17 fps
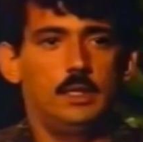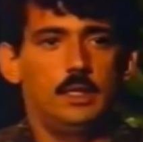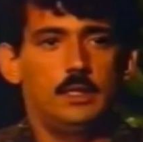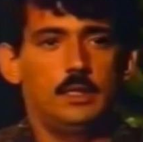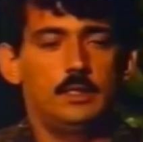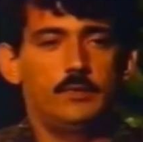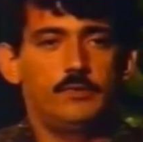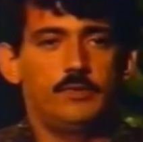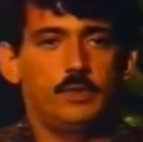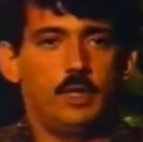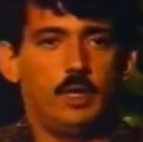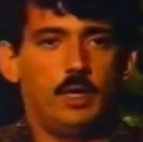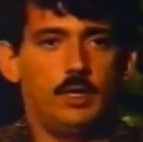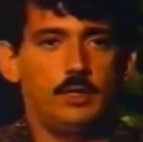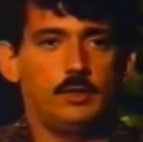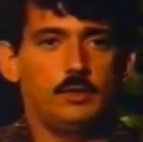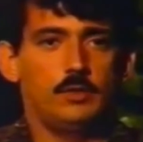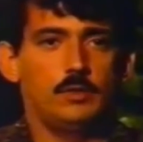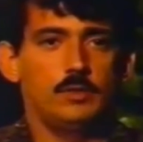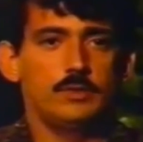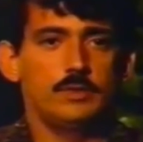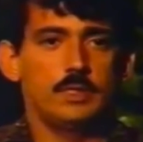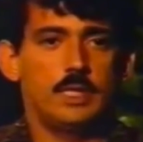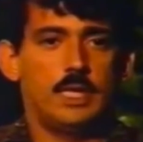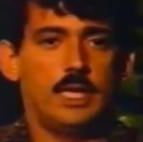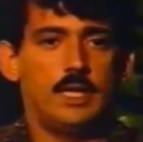different articles,
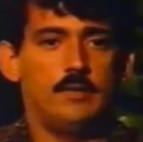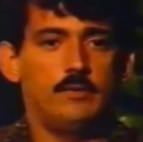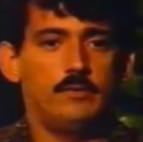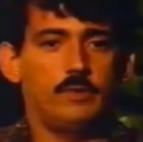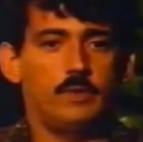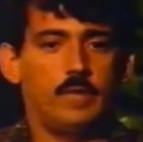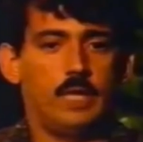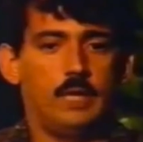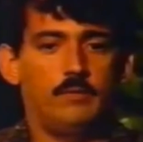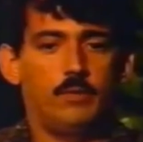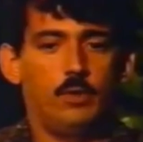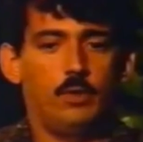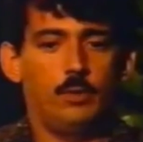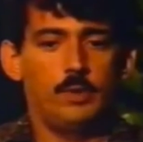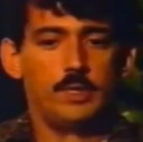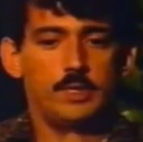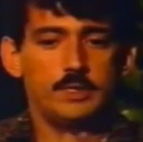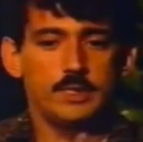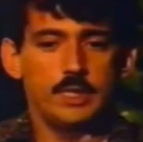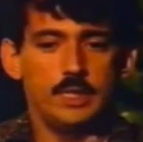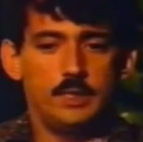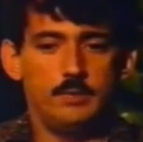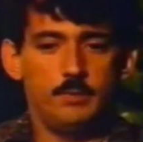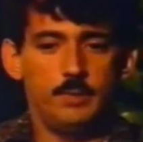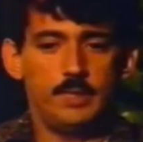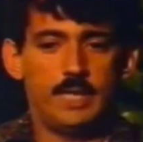and I've always
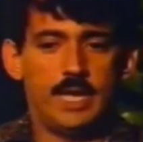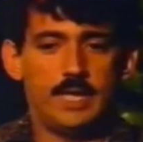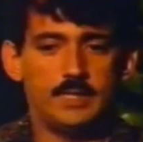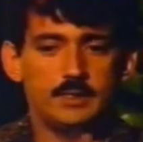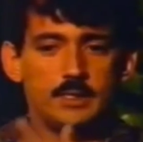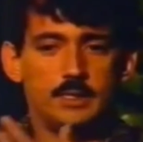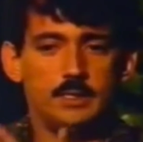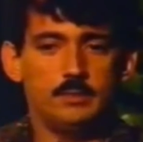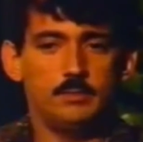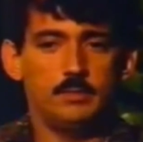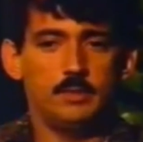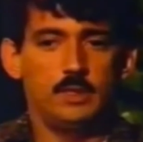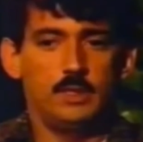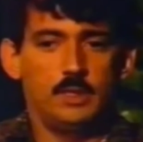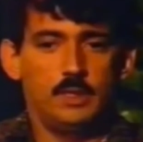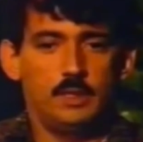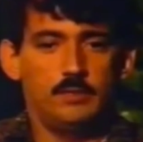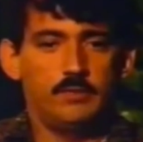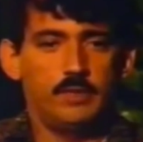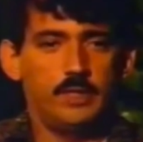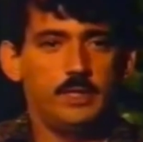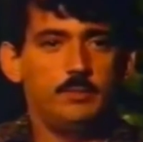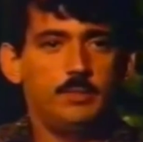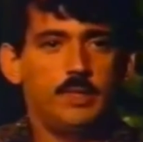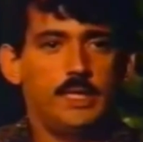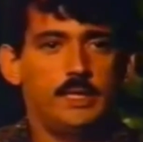been asking if
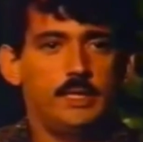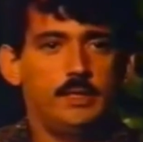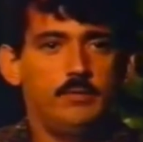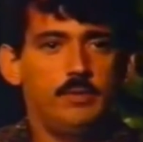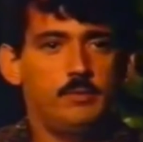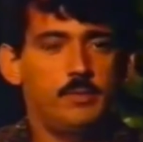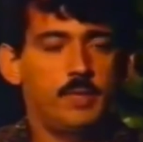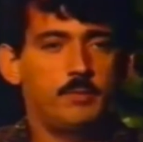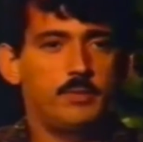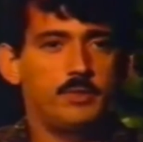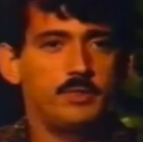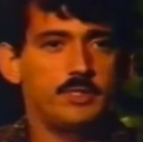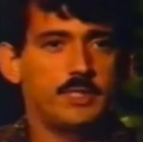anybody remembers